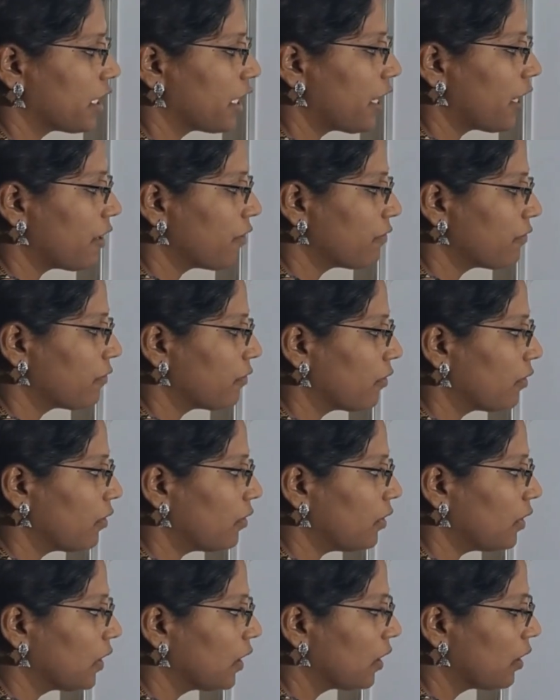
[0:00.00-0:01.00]

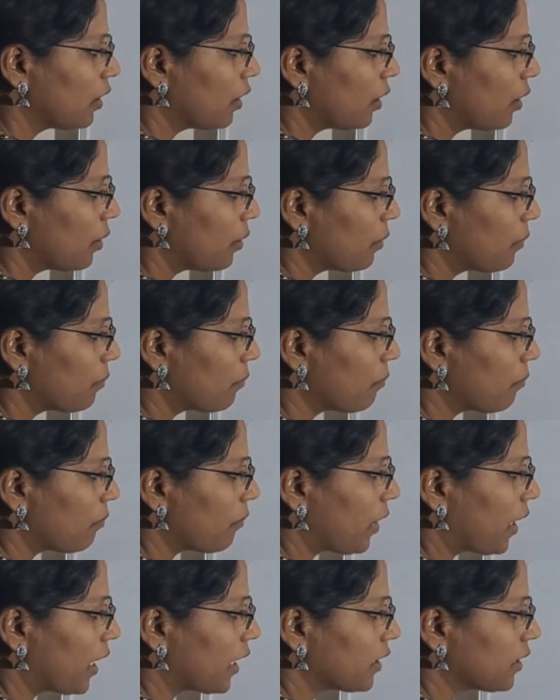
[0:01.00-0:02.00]
A4
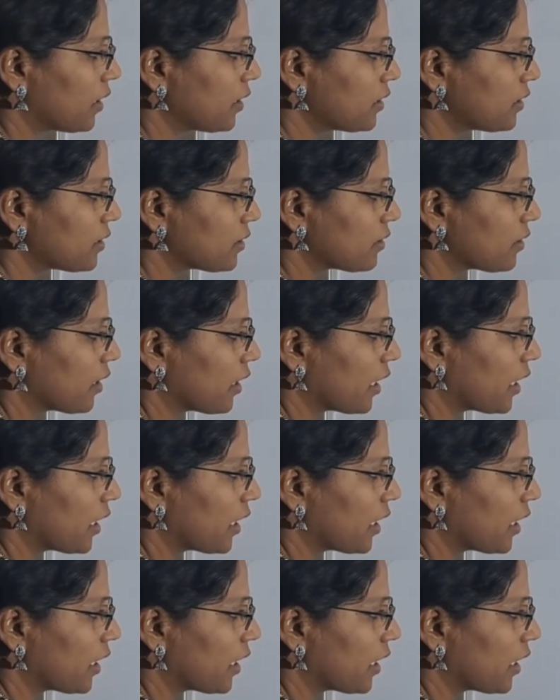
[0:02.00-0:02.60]
minus